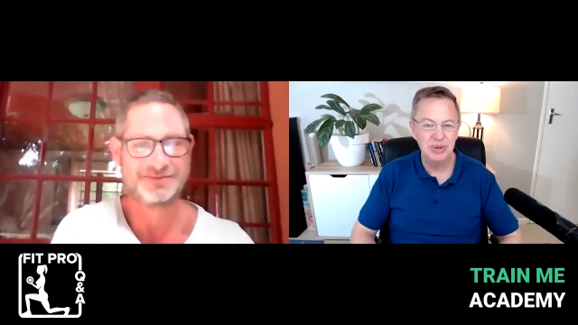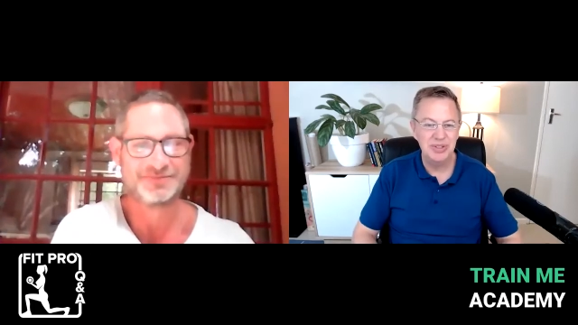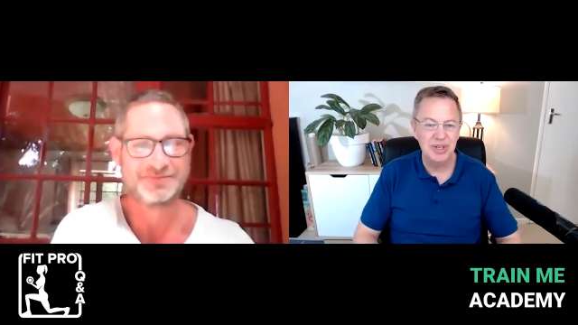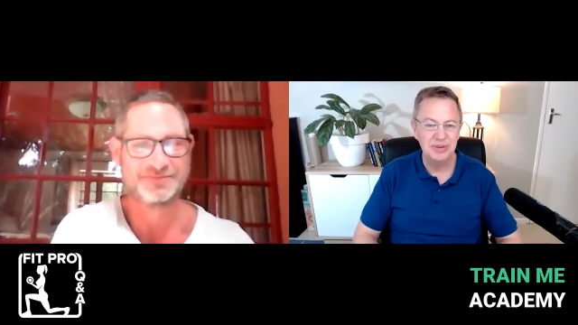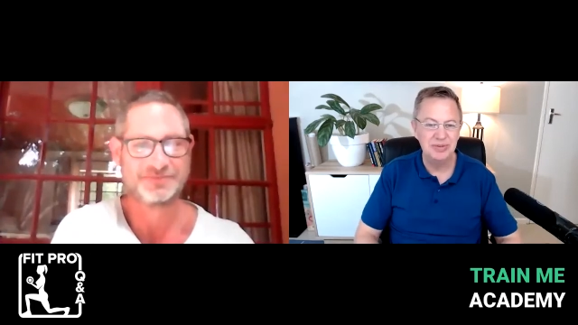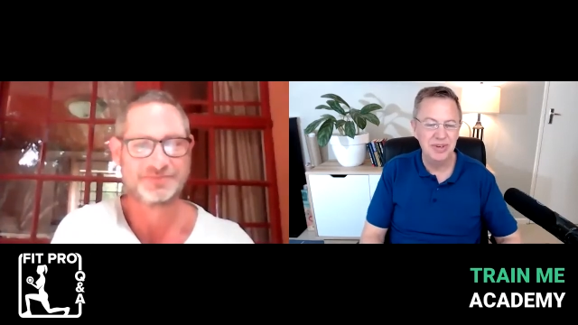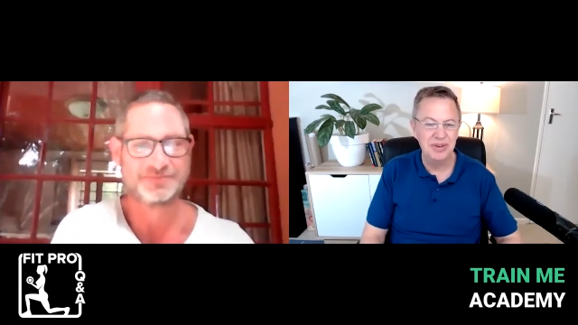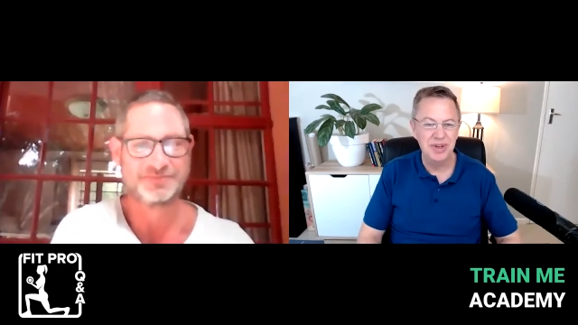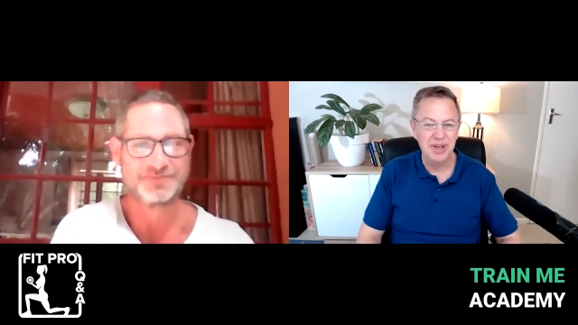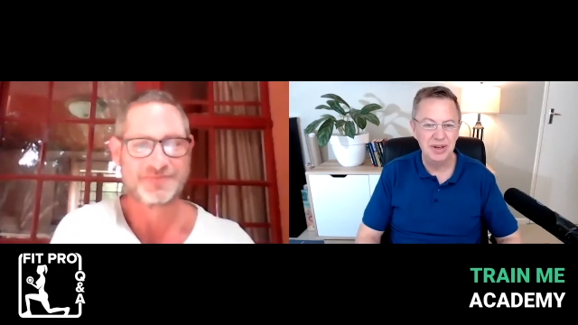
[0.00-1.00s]
Speaker 1: yourself
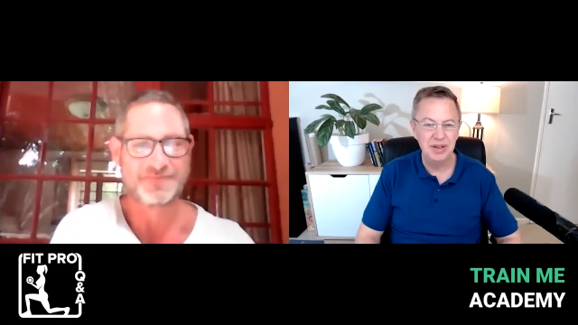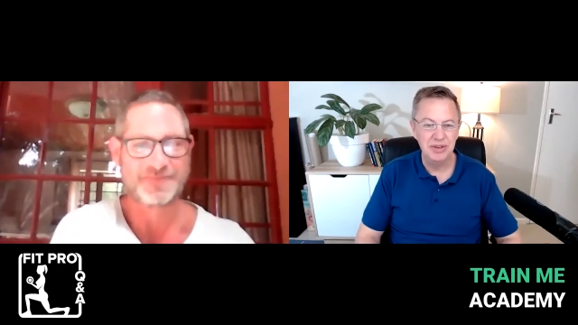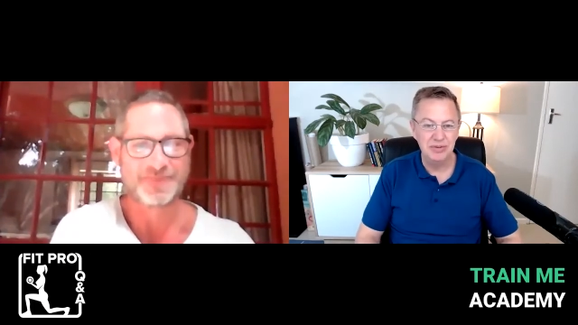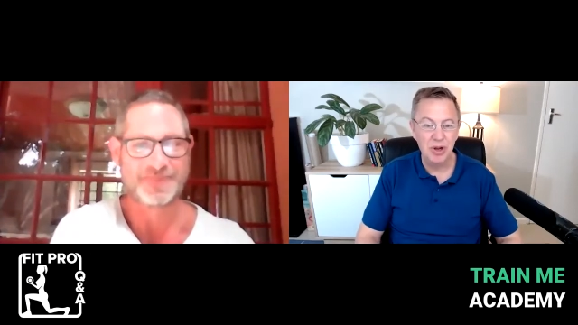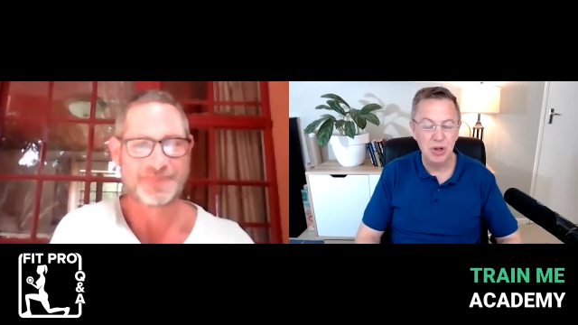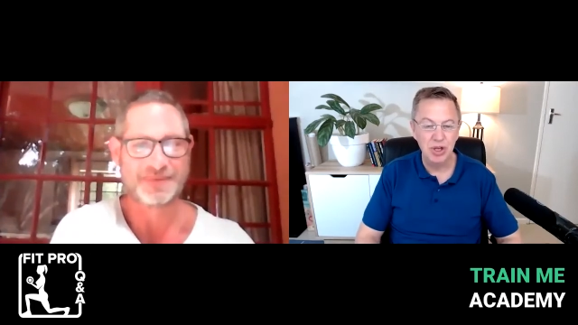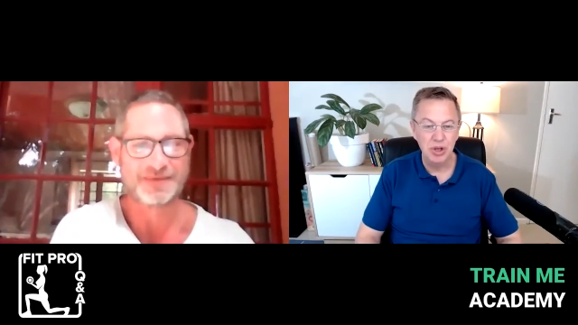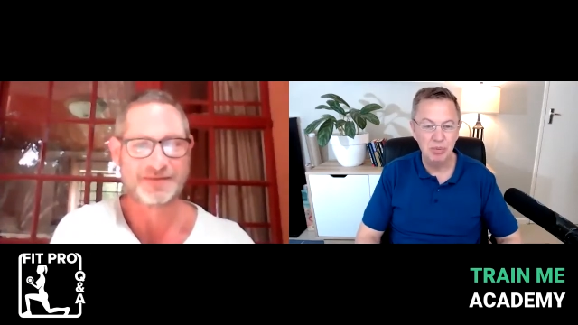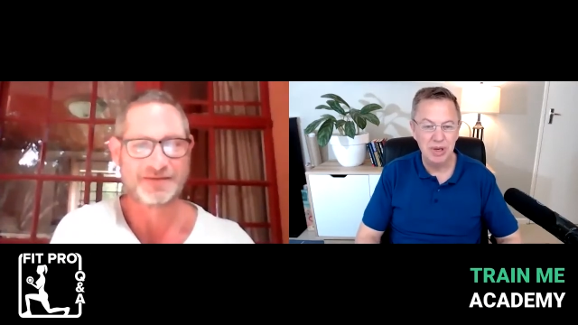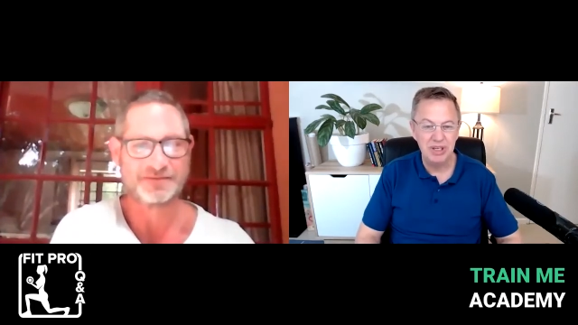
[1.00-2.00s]
and, and following
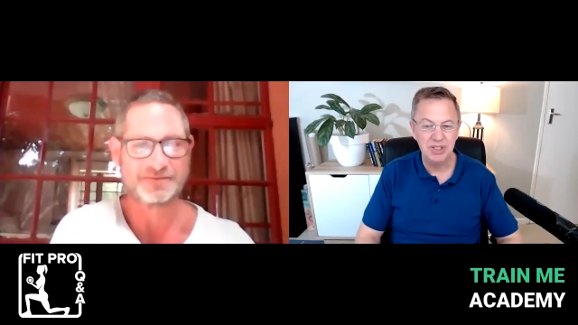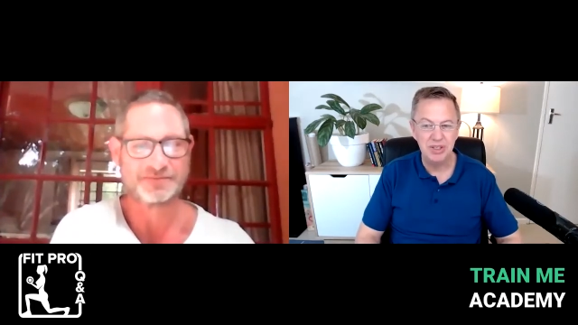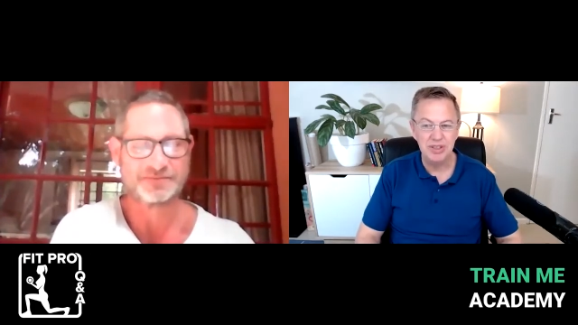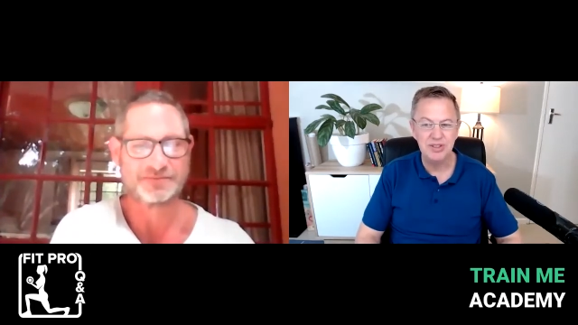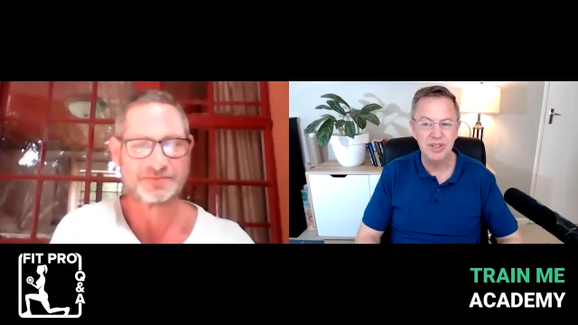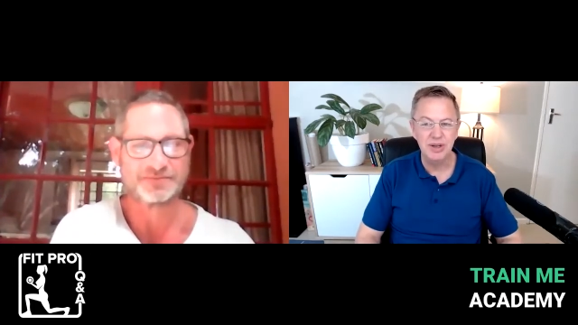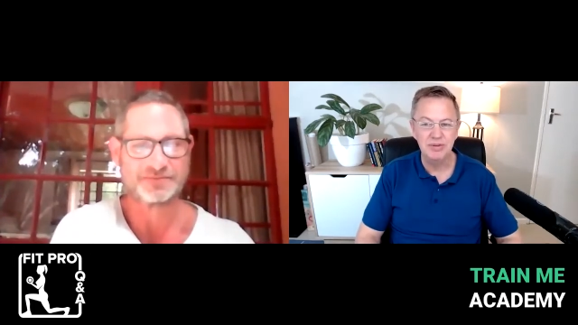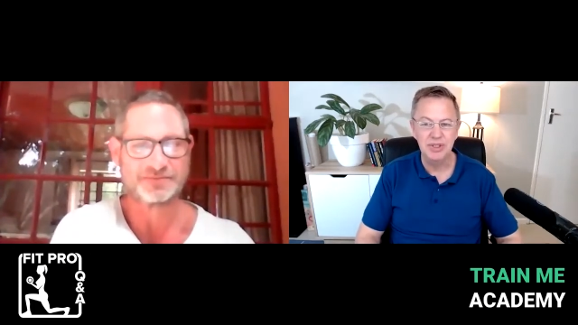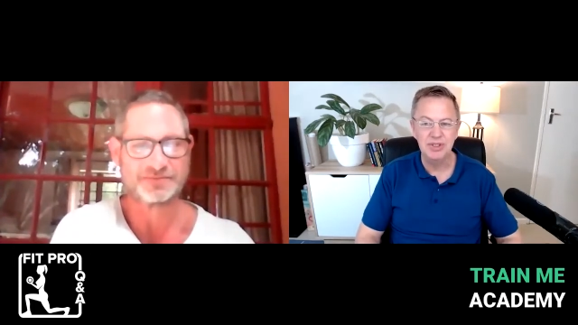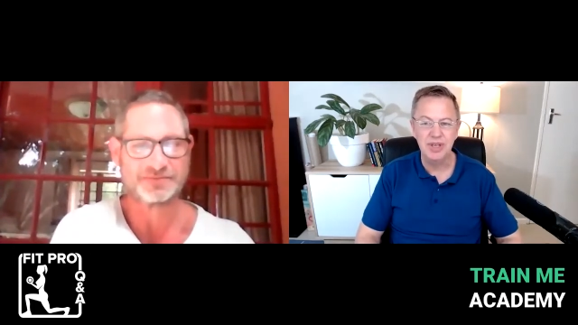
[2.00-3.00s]
your passion instead of
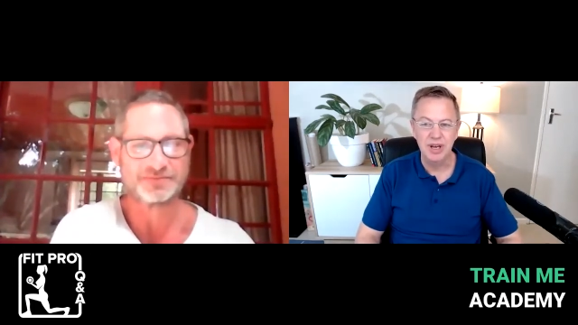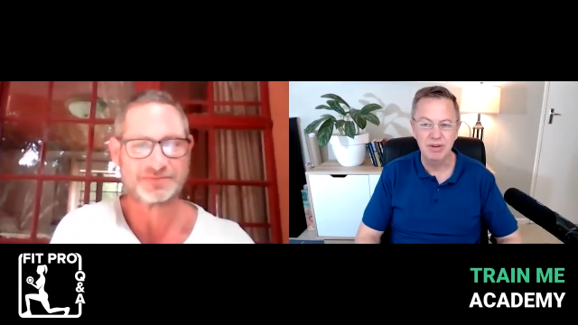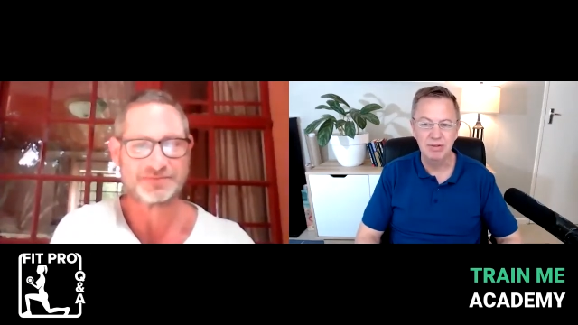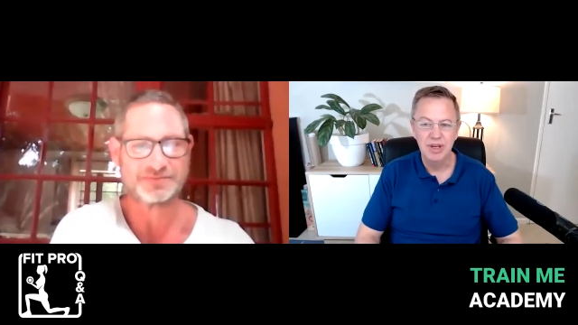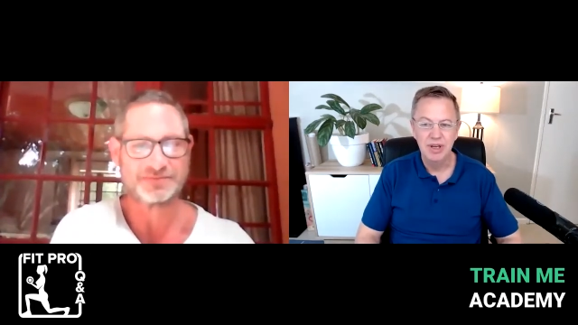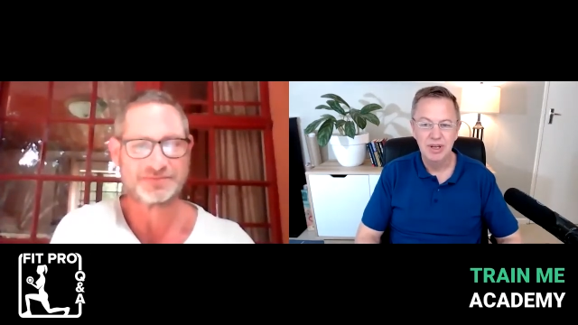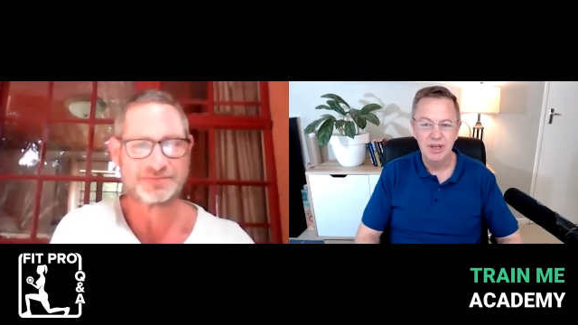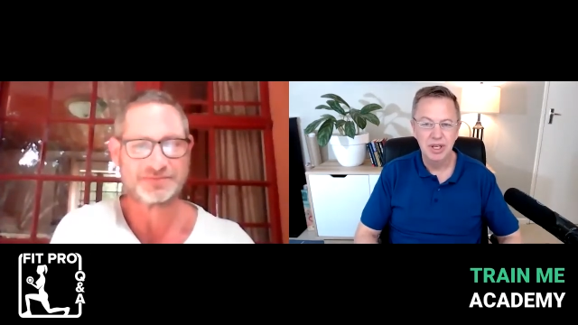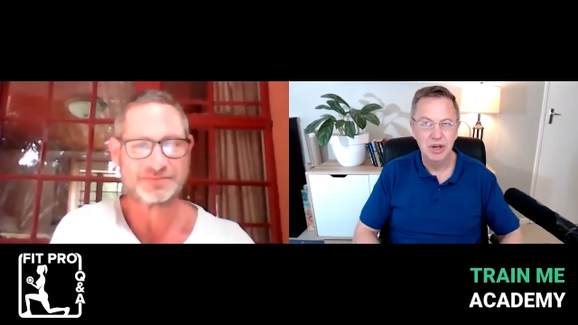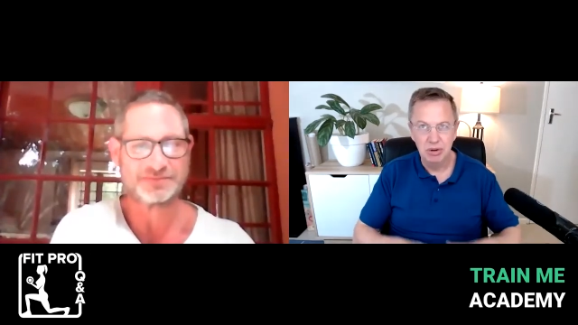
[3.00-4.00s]
just kind of,
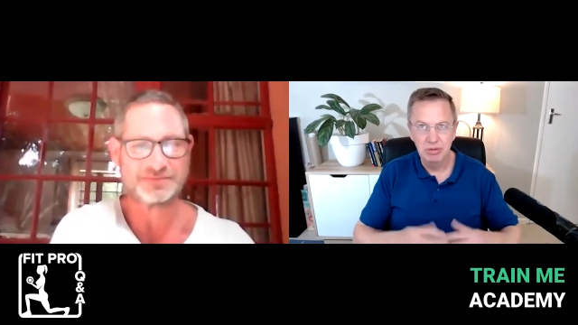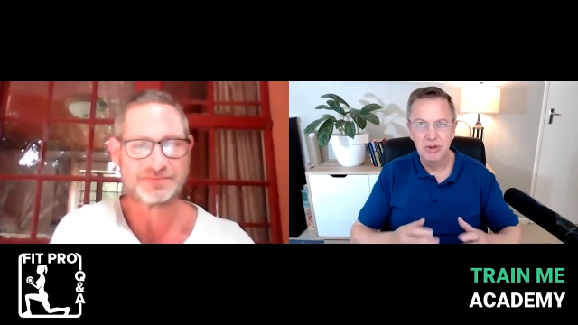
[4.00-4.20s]
you know,